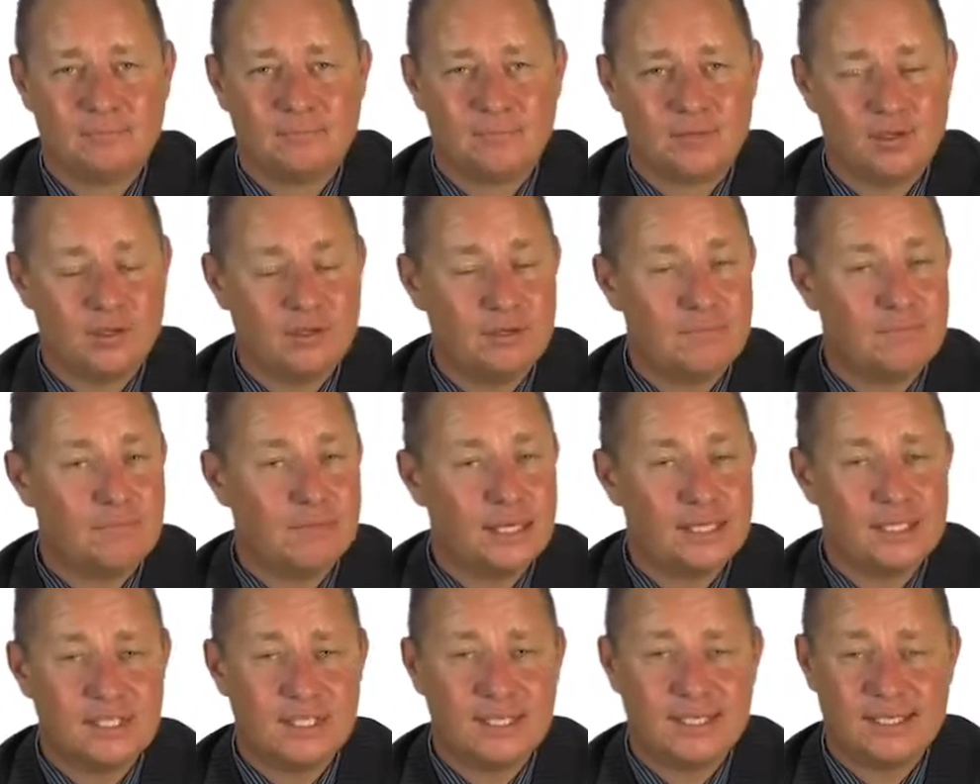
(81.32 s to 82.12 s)
Not
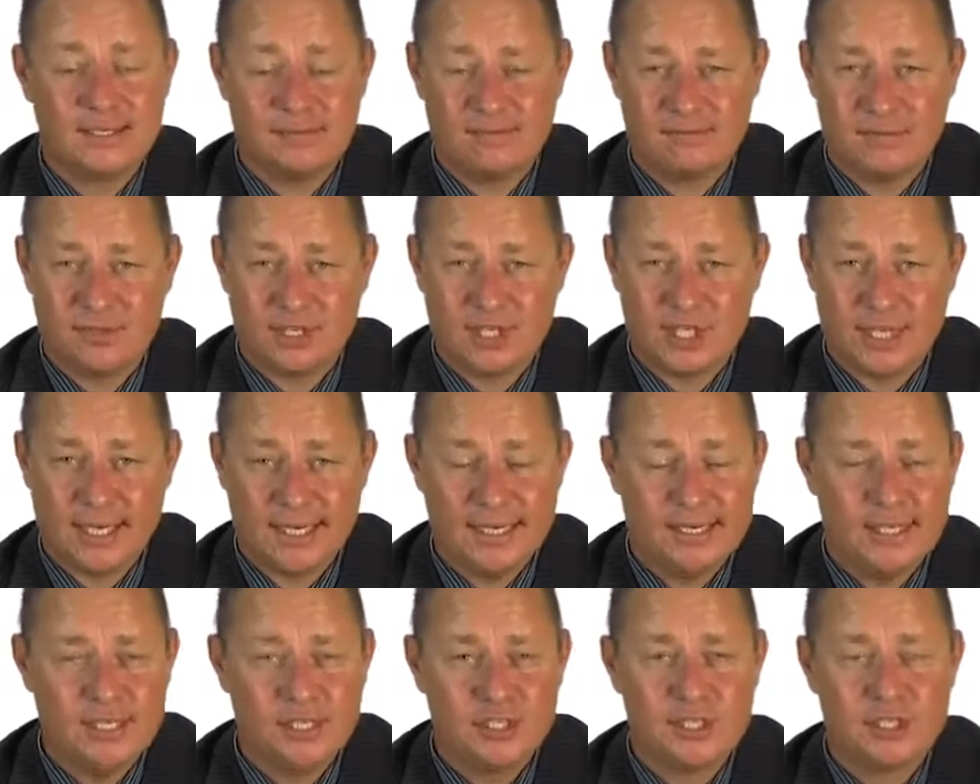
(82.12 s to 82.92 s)
much has
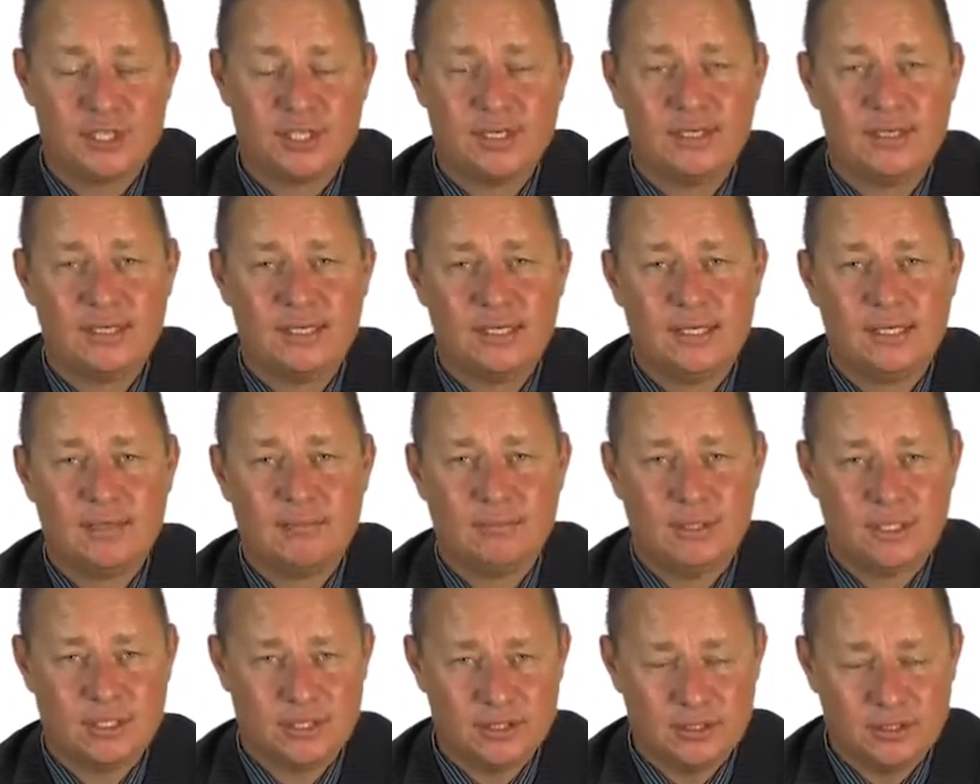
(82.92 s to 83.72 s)
changed,
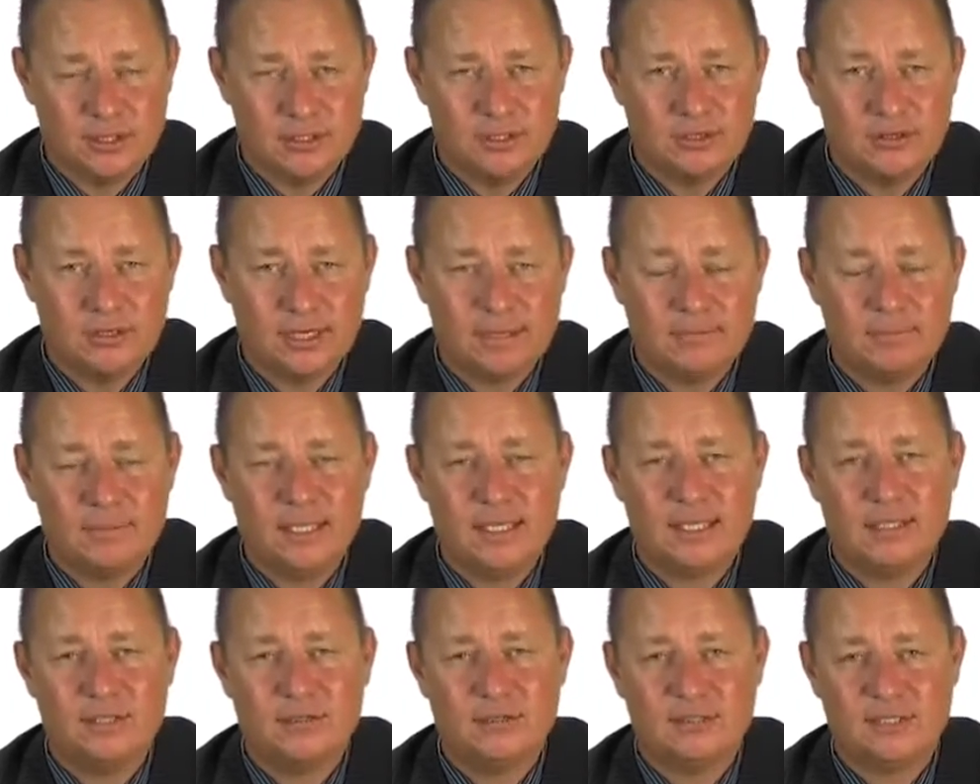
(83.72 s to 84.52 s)
but it's good to
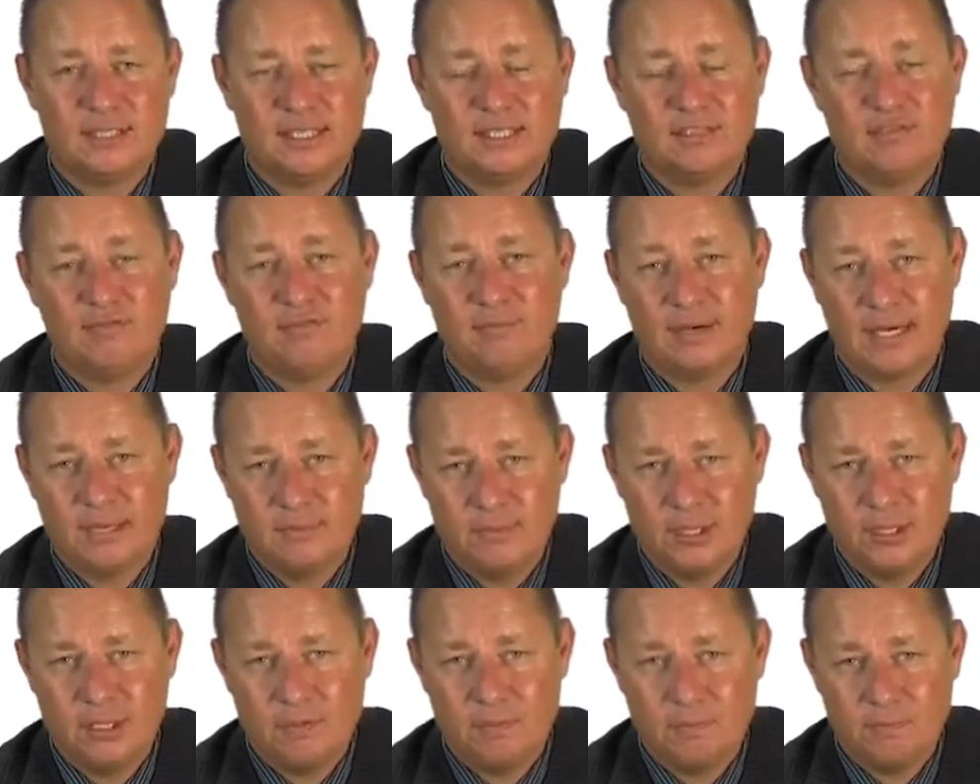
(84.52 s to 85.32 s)
update yourself. Maybe
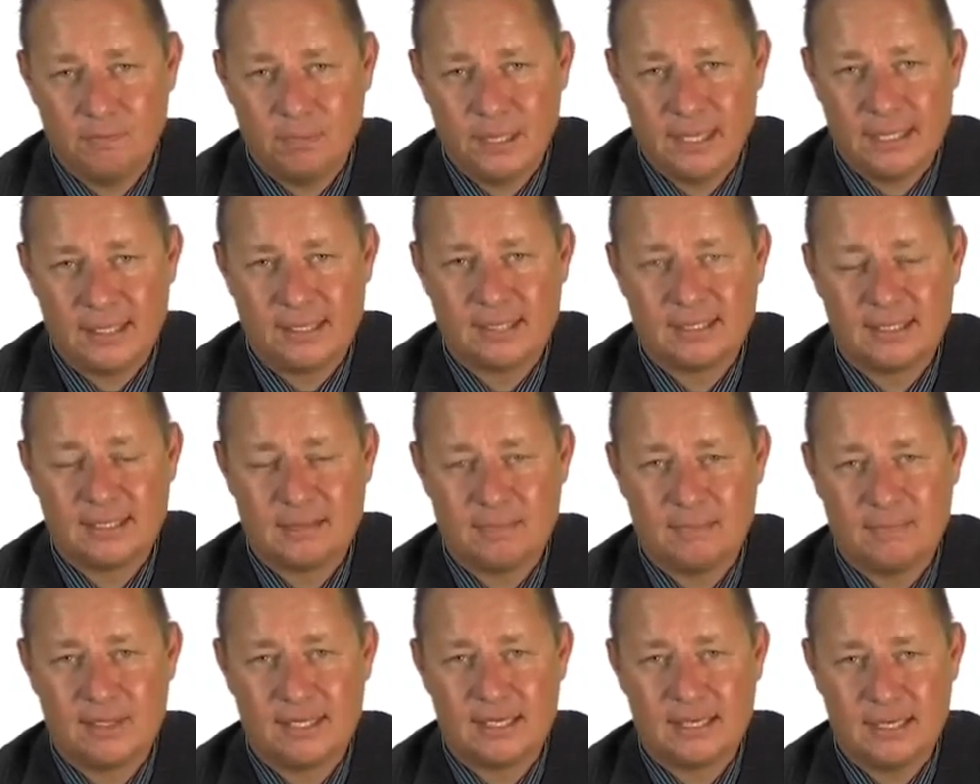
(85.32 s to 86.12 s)
you pick
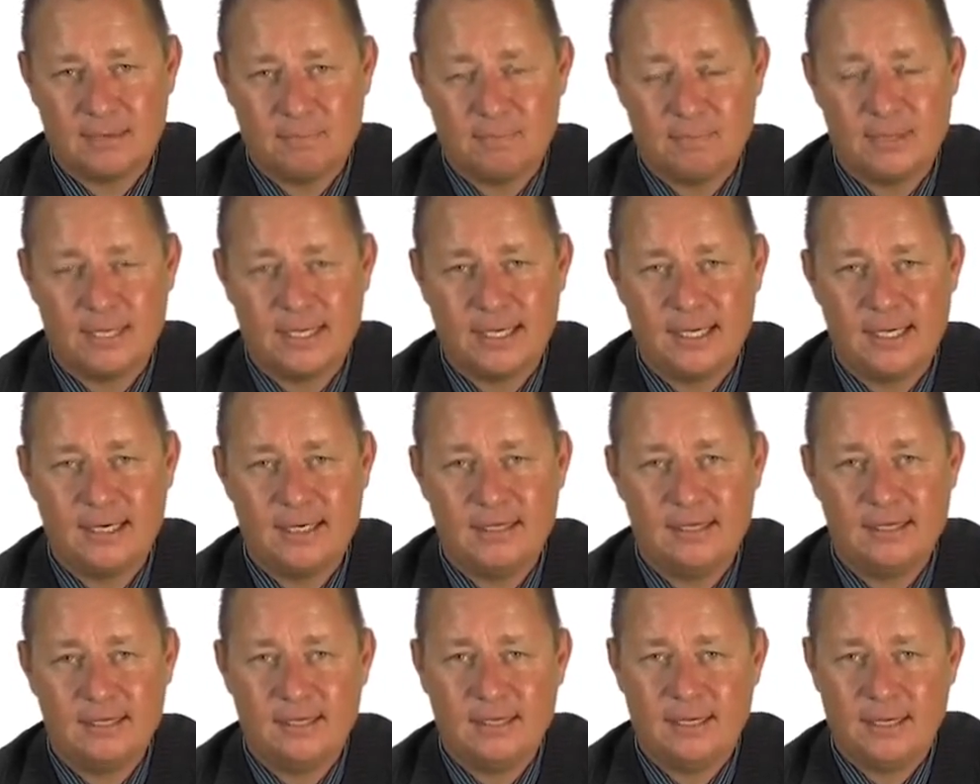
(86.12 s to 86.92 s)
something up
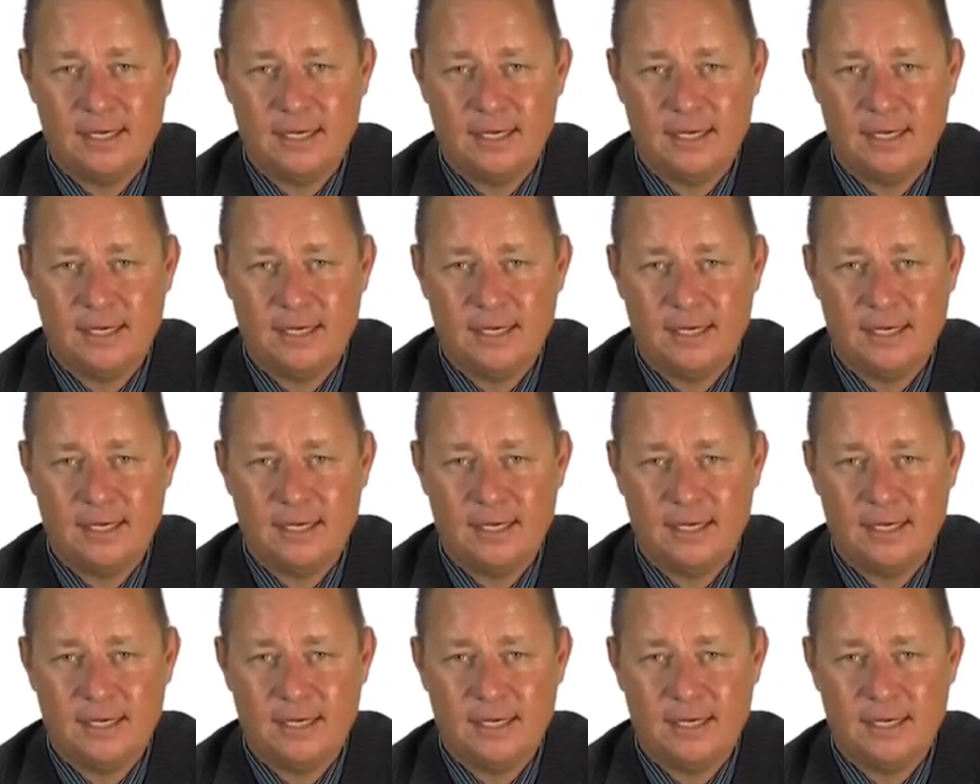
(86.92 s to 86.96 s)
again.